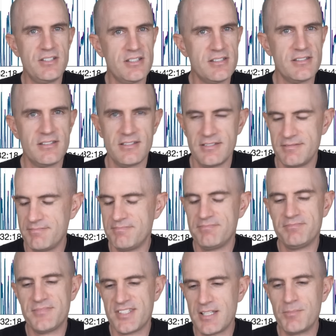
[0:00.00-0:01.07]
just
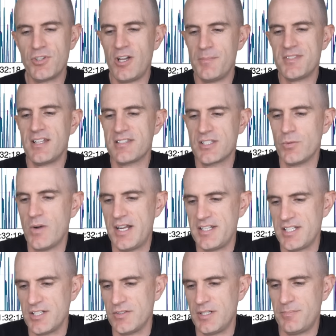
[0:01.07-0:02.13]
sometimes that's the way
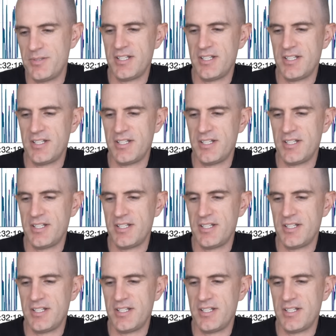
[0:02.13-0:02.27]
to do it.